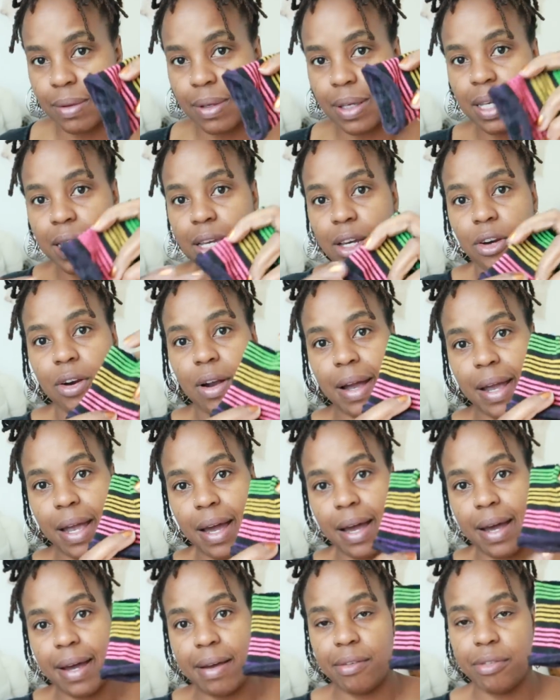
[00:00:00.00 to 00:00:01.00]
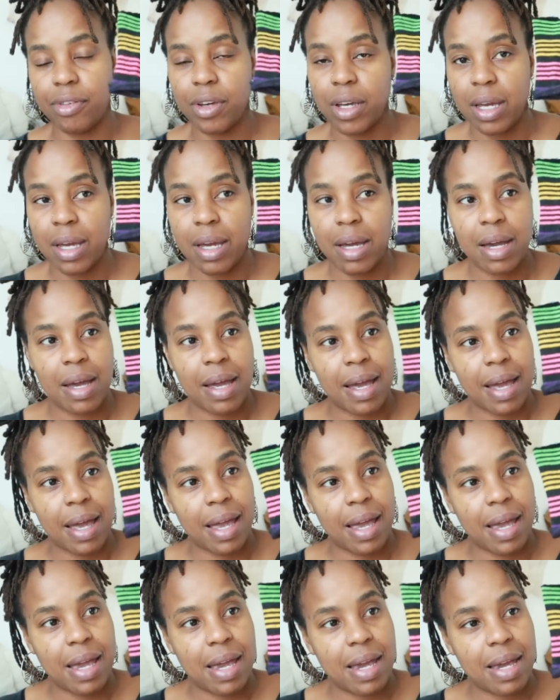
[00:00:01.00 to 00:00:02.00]
Here I have
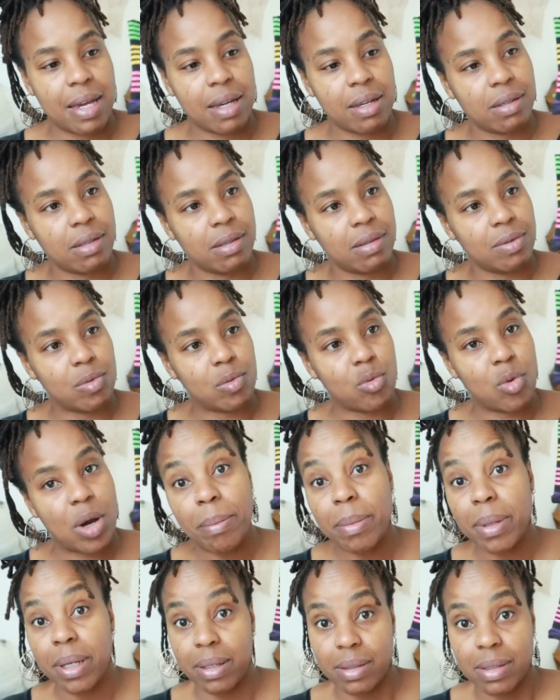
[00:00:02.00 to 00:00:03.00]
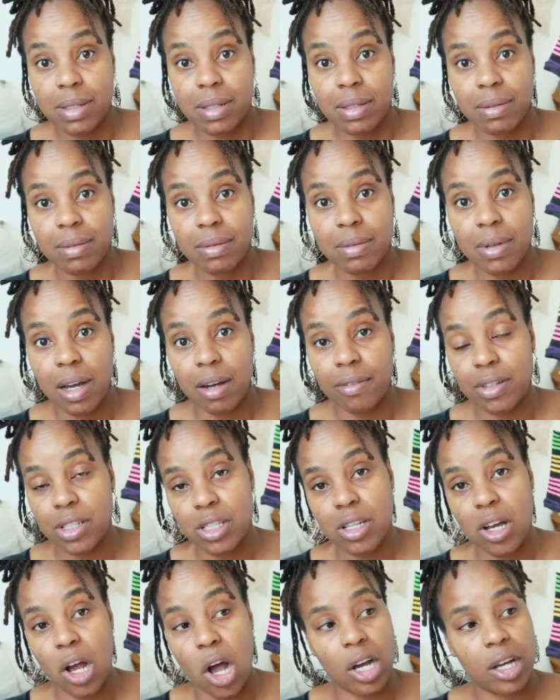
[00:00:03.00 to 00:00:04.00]
a remnant of a
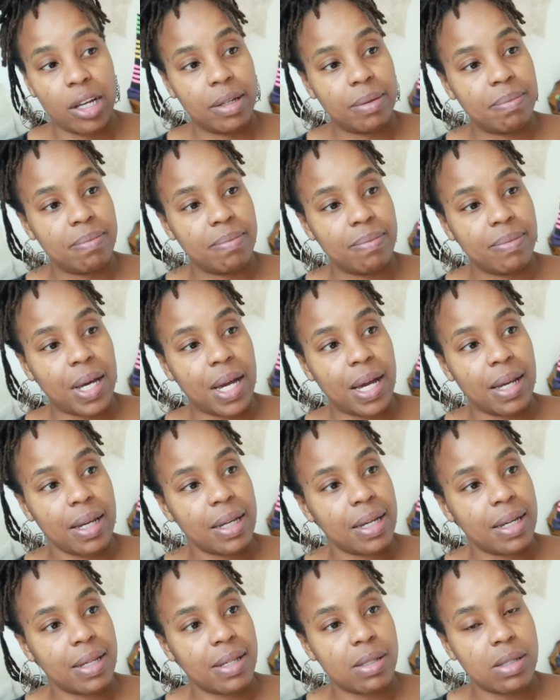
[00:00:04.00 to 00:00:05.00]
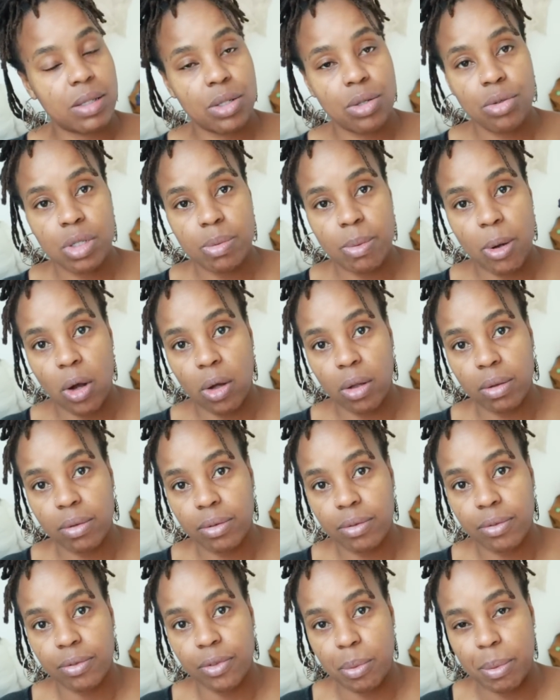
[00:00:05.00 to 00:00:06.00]
sock that is too small
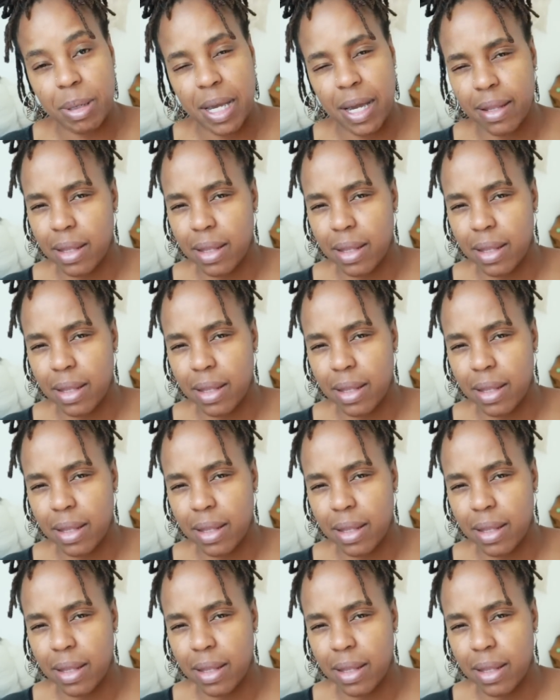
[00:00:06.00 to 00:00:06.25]
for me.